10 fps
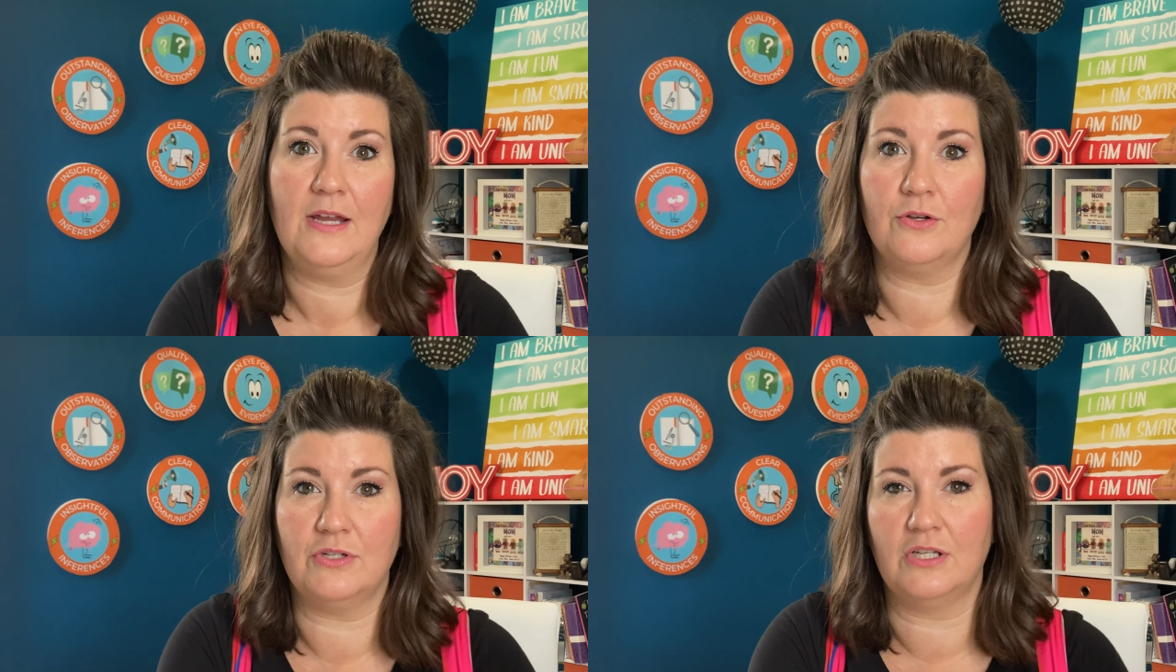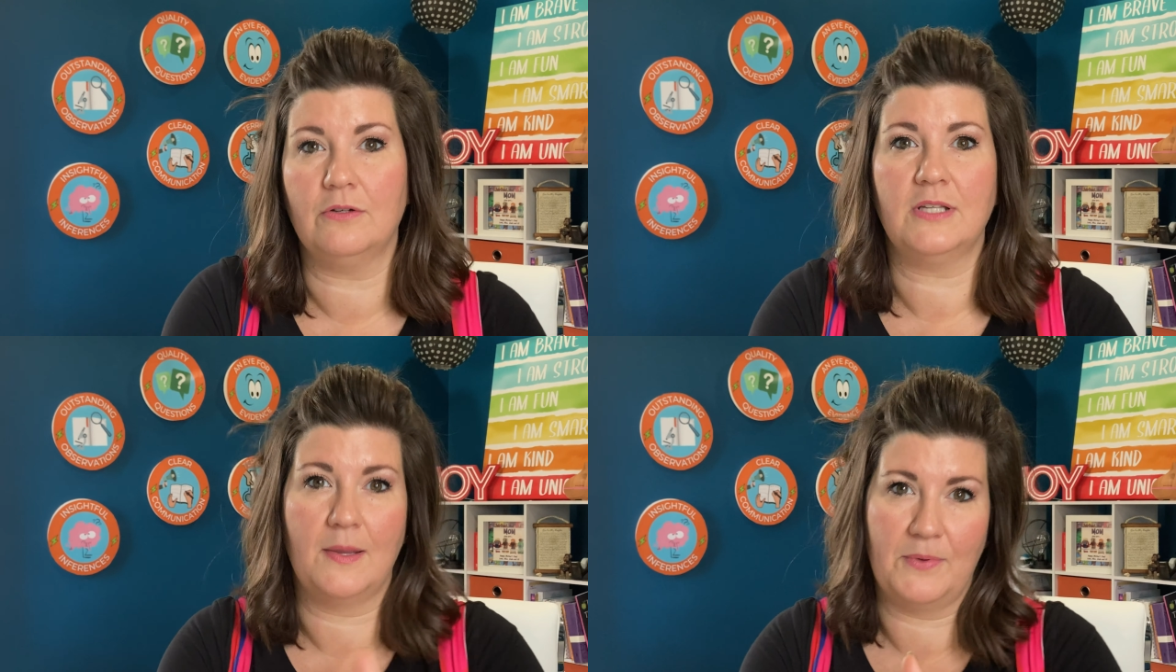Your
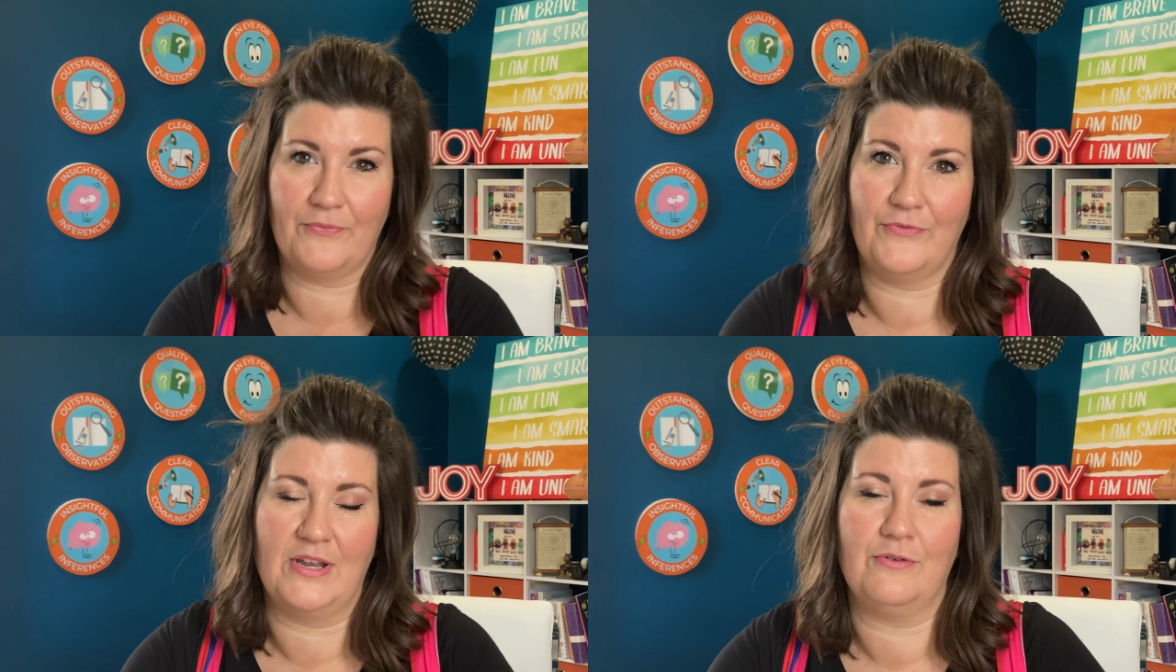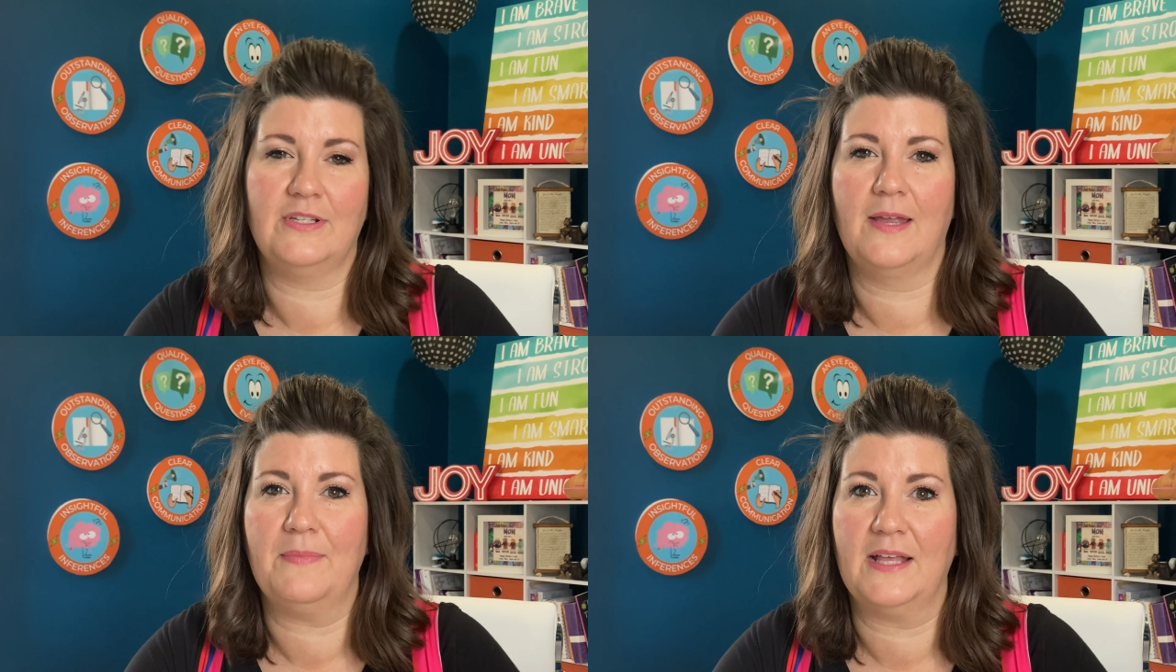genotype, your
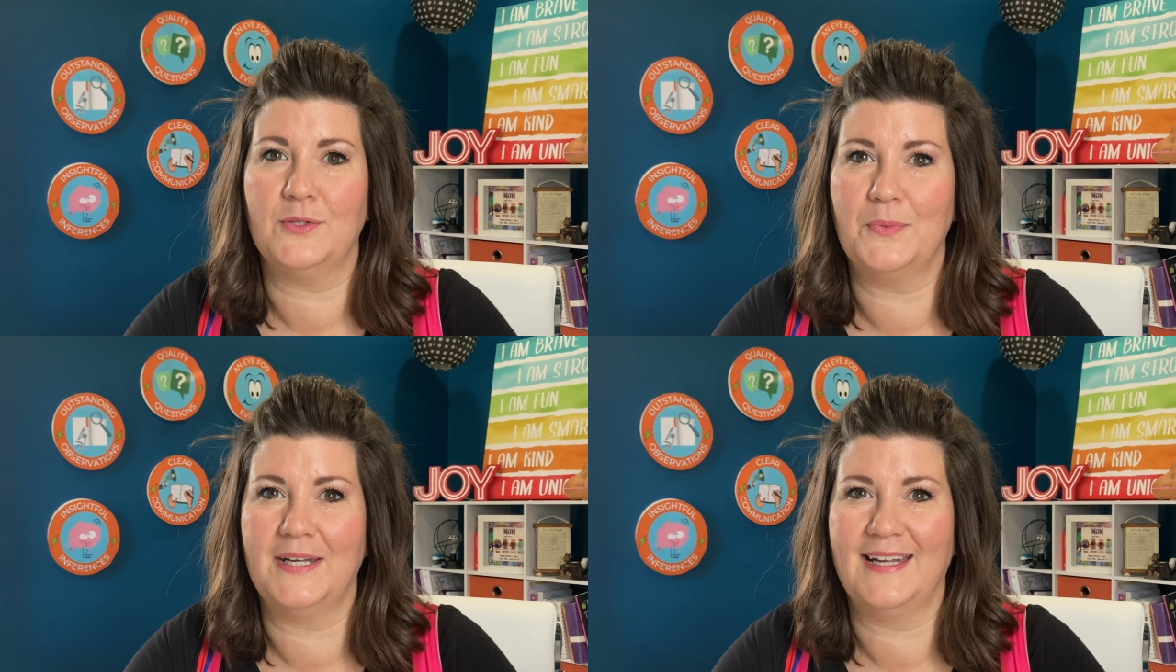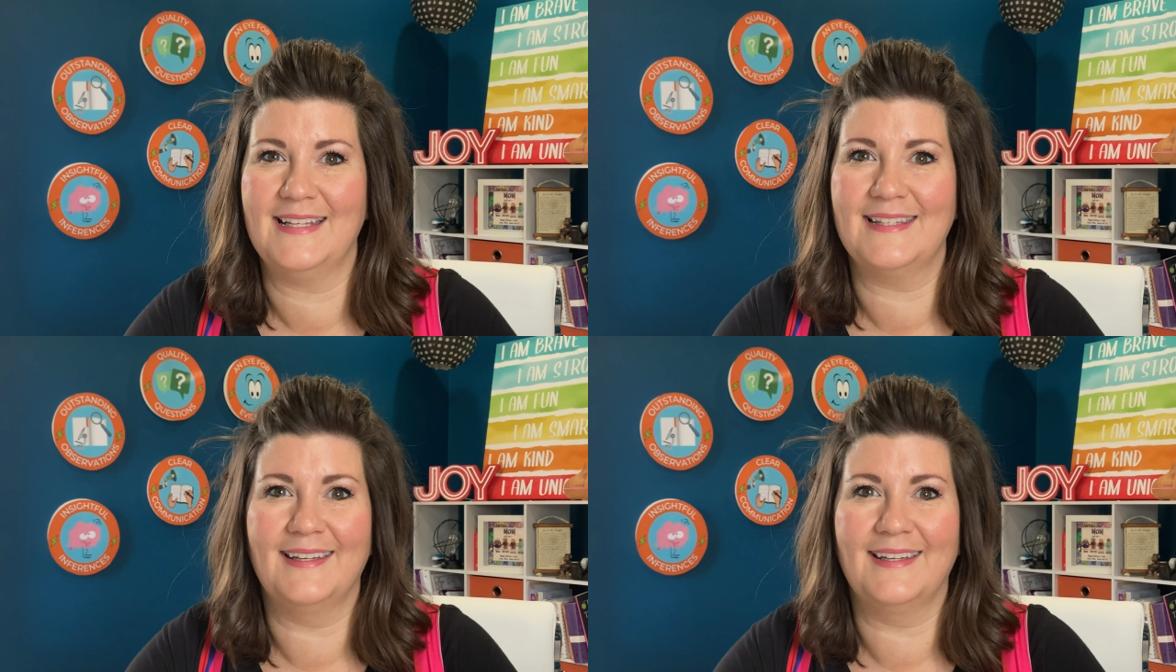phenotype, that's what it is.